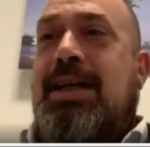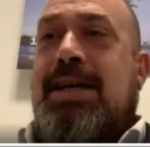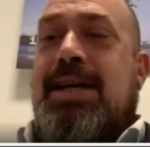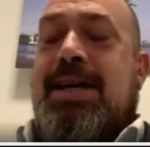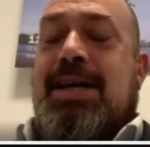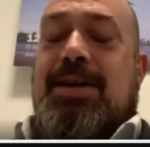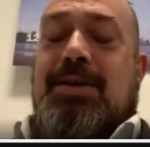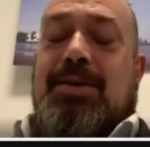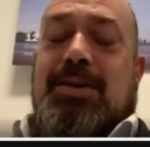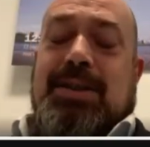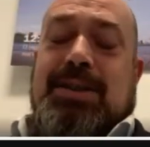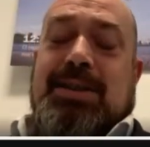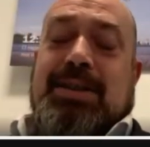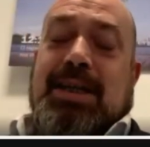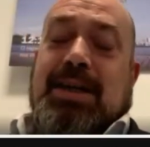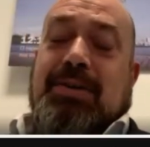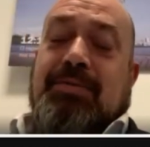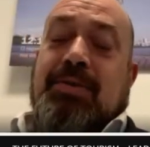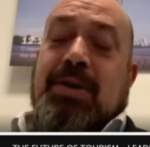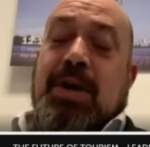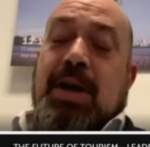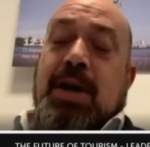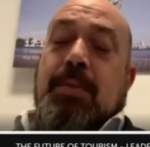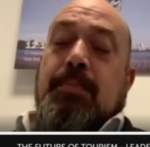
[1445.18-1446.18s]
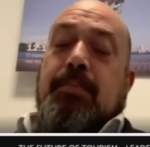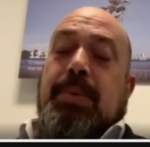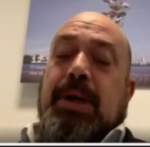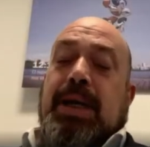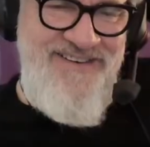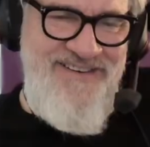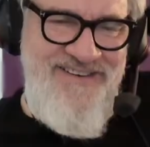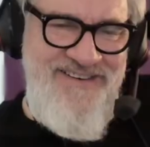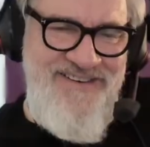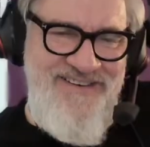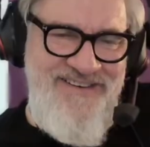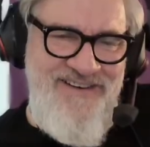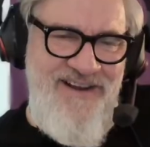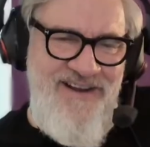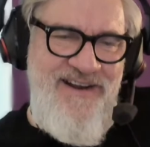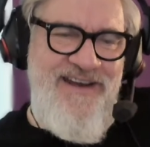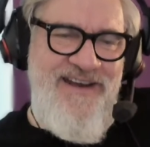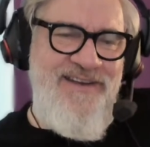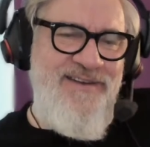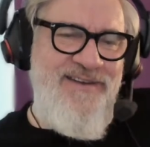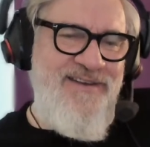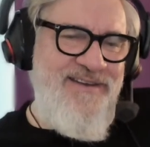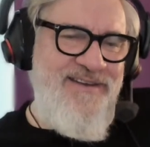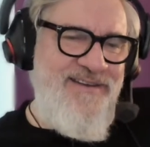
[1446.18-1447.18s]
this stuff. But it's all the right.
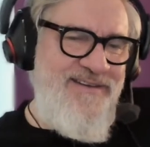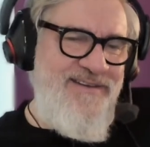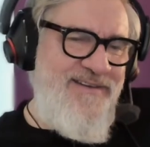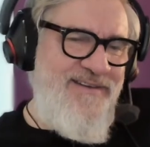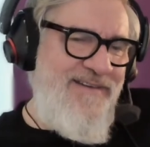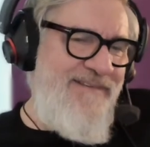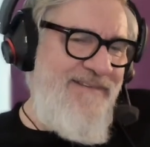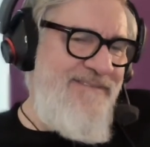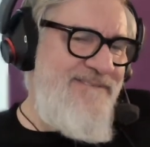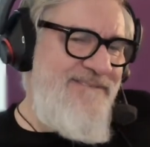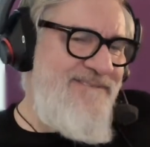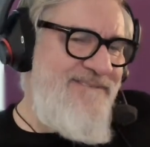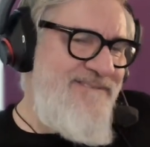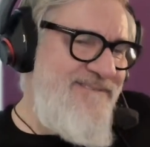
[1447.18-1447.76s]
image people have